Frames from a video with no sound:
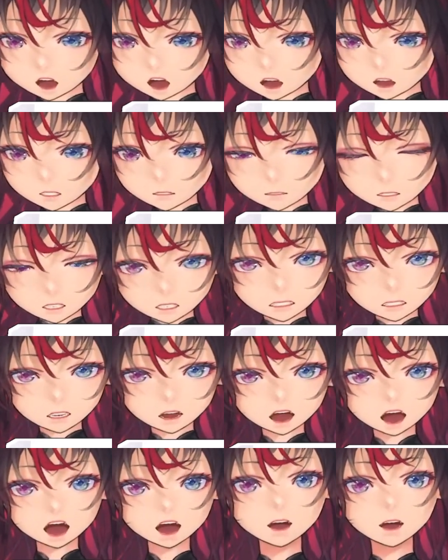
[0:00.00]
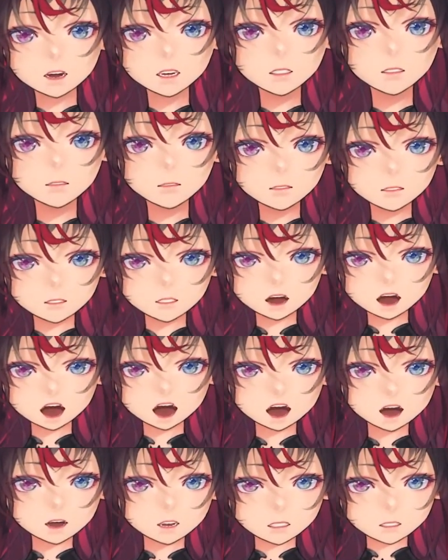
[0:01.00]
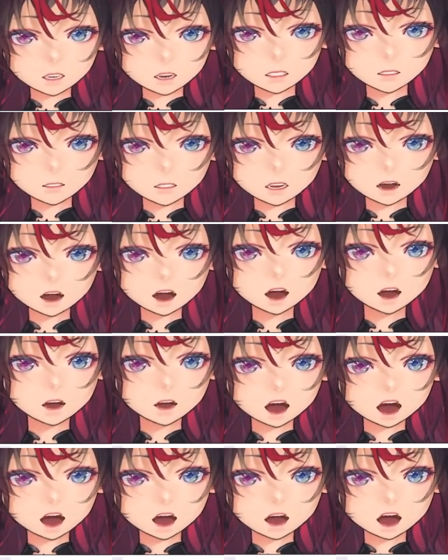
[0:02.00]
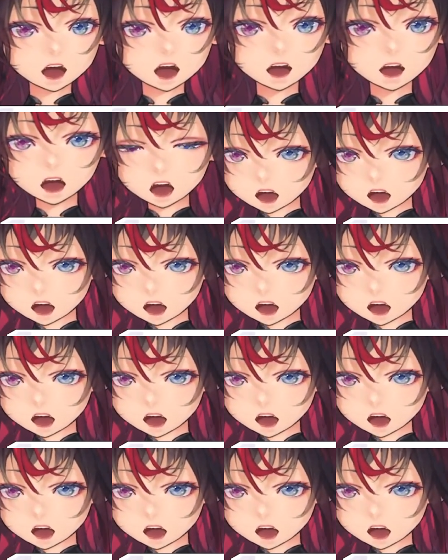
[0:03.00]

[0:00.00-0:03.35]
keep bananas in the refrigerator because it becomes, really dark. But